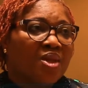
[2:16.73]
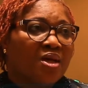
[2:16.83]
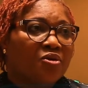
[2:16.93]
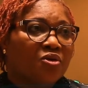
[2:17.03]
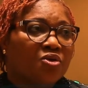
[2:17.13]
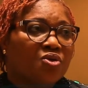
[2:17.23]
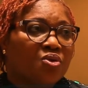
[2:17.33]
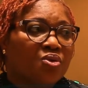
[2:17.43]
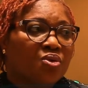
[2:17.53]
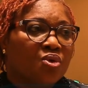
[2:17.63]
and
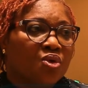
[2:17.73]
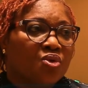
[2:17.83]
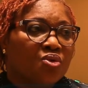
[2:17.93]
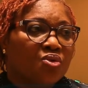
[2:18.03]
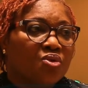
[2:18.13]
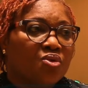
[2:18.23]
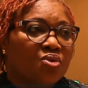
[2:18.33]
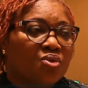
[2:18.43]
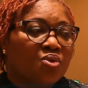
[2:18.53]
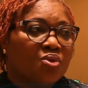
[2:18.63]
also
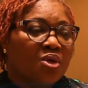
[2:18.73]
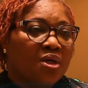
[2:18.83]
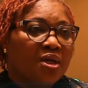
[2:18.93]
to